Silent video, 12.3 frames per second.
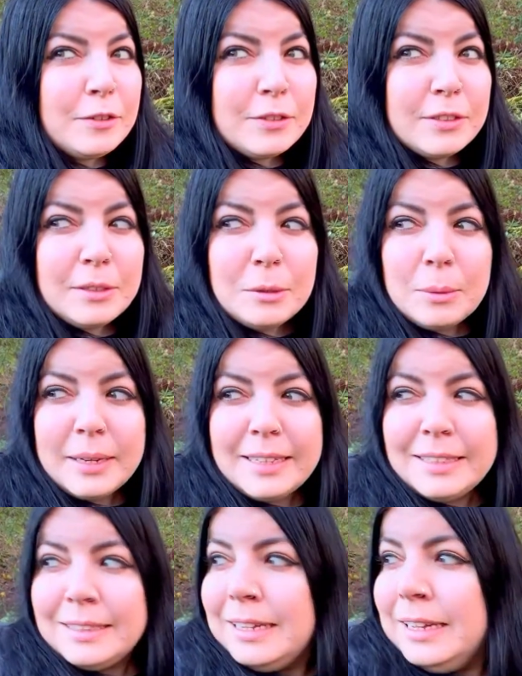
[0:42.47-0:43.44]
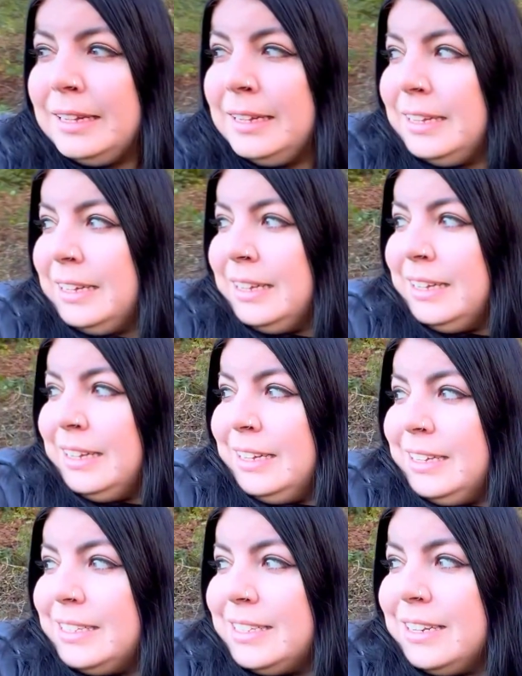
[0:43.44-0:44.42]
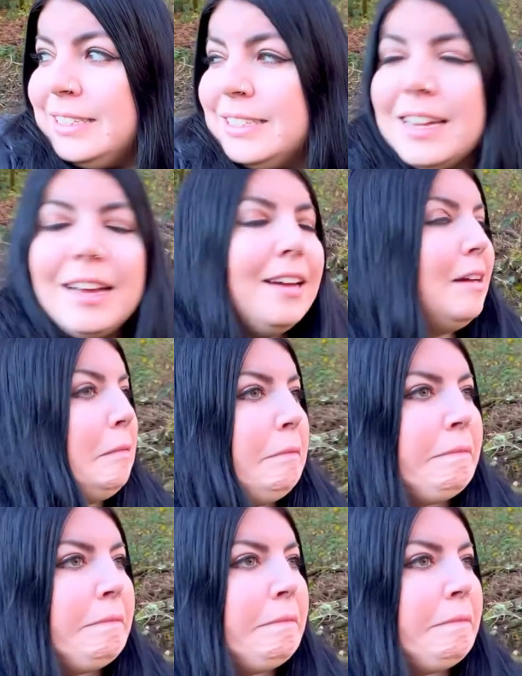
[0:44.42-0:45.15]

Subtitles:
Llyn Centre.